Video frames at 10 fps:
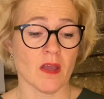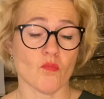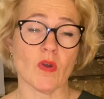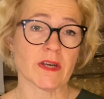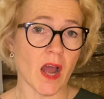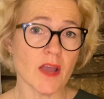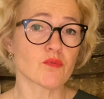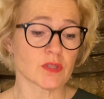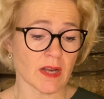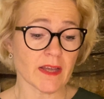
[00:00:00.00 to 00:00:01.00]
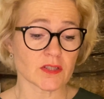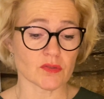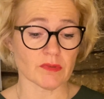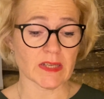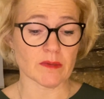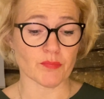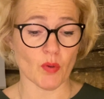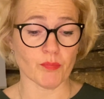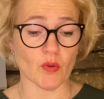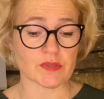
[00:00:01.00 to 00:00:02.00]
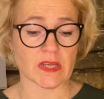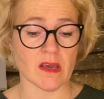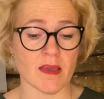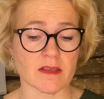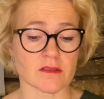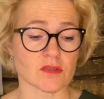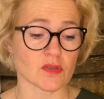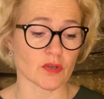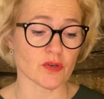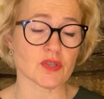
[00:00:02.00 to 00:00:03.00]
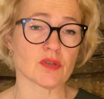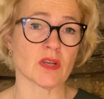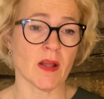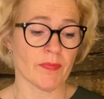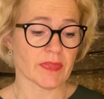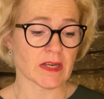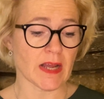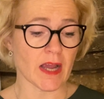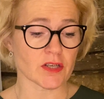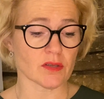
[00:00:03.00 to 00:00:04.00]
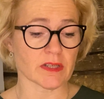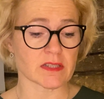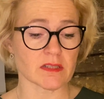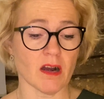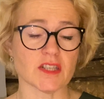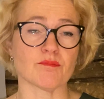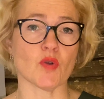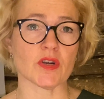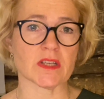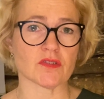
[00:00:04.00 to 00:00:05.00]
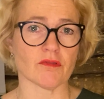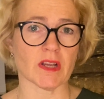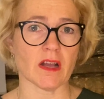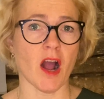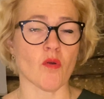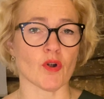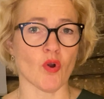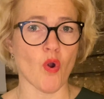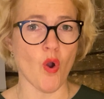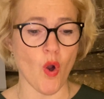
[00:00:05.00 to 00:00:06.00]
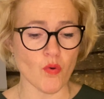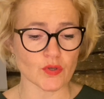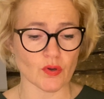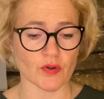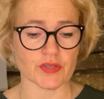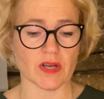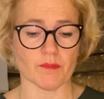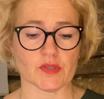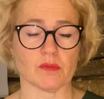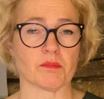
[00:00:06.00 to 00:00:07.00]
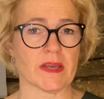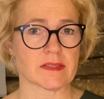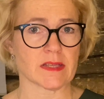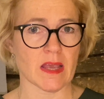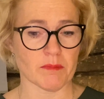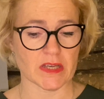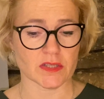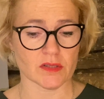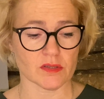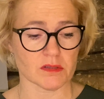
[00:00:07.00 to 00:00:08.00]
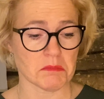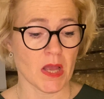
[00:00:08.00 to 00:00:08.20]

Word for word: What I would like to really propose here is a solution that actually start monitoring our own consumption-based emissions.